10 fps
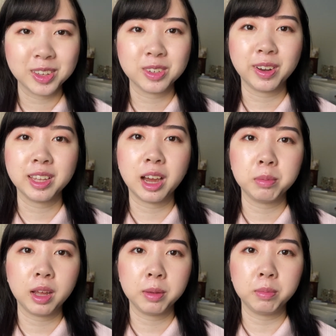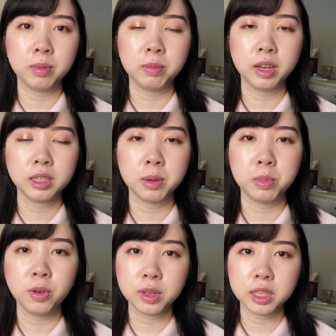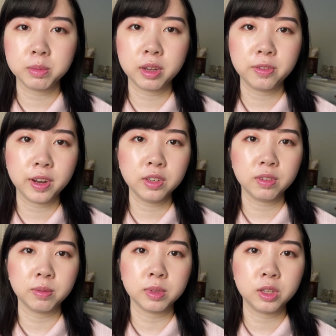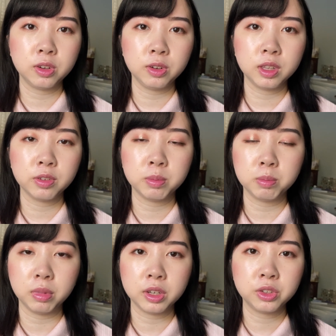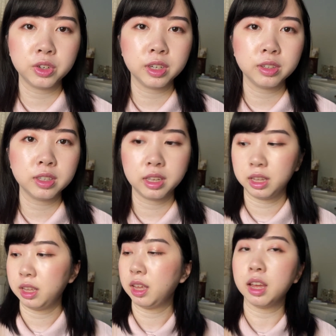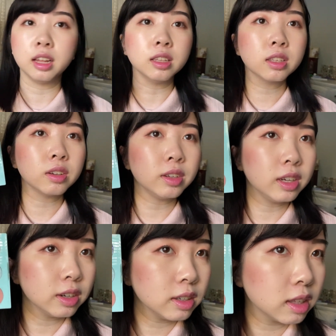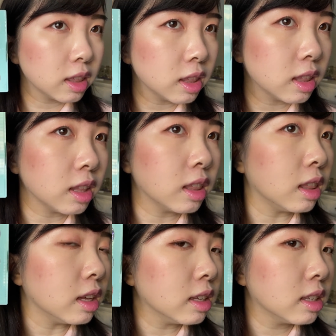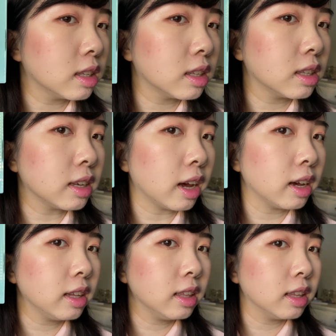So right now I apply blush on both sides of my face from two different blush trios. And so here's this side.